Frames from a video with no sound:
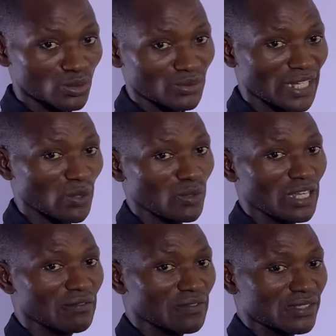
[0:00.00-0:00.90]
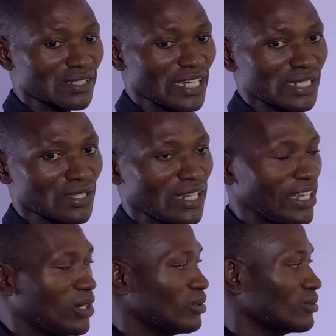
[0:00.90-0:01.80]
that we emphasized earlier
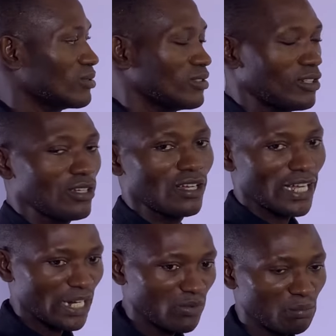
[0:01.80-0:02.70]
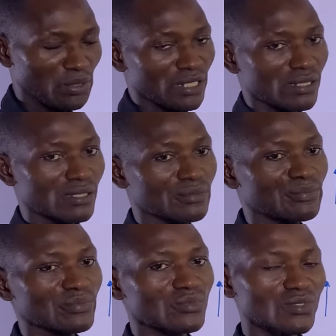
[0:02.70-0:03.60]
on. I repeat,
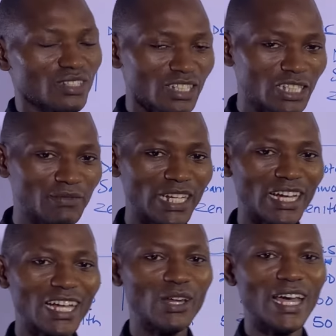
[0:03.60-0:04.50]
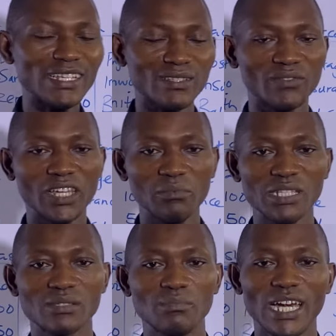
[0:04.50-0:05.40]
if an account has a
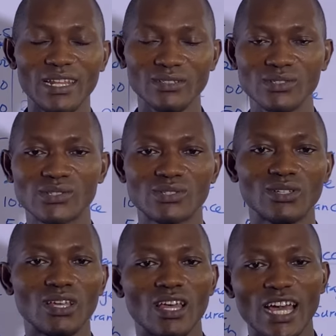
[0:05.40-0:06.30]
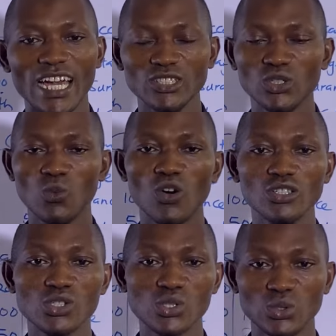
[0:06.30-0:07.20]
debit balance and you
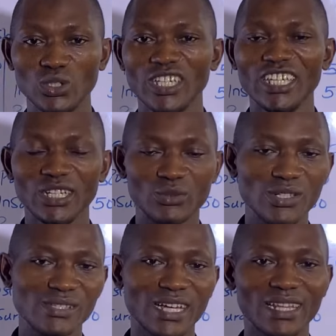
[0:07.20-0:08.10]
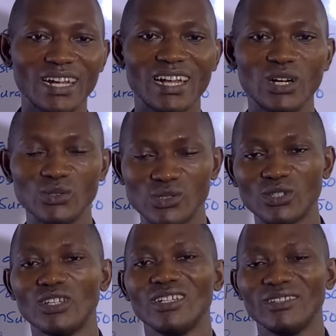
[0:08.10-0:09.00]
want to increase that account,
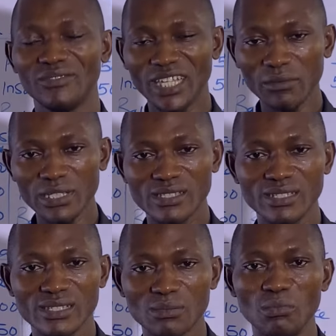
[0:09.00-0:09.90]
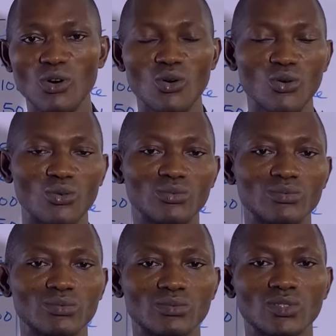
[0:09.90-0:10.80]
debit it more.
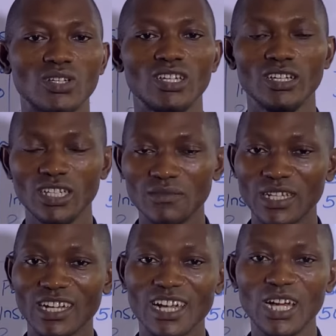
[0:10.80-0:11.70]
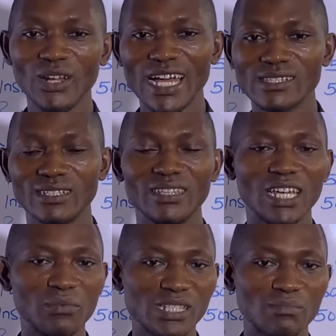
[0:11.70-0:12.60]
If an account has a
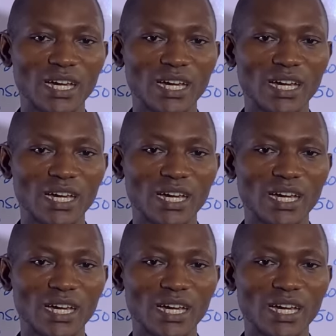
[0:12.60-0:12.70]
debit